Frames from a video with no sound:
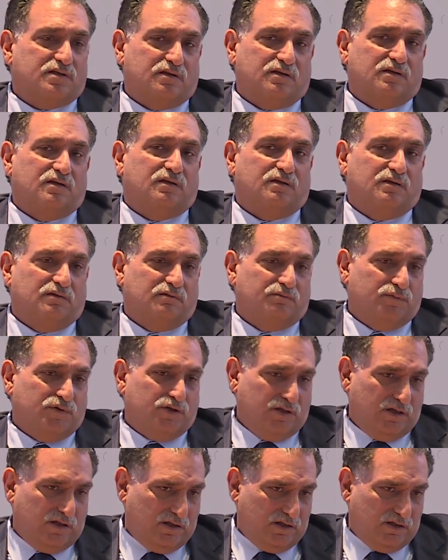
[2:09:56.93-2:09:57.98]
to the
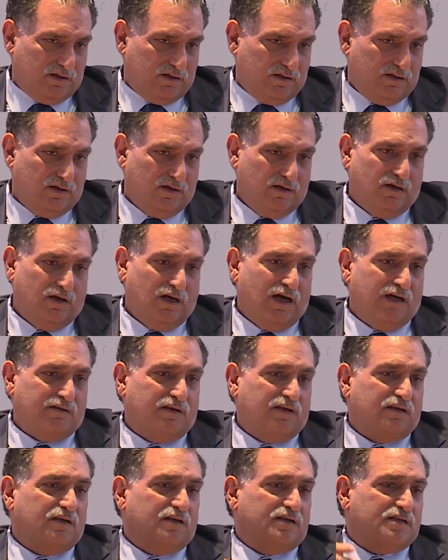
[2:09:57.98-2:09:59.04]
Americans by
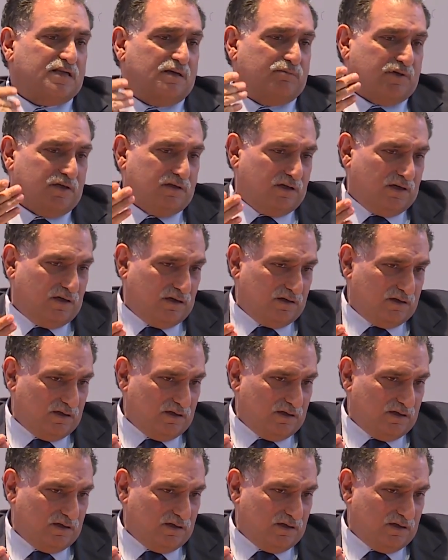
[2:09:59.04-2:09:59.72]
claiming that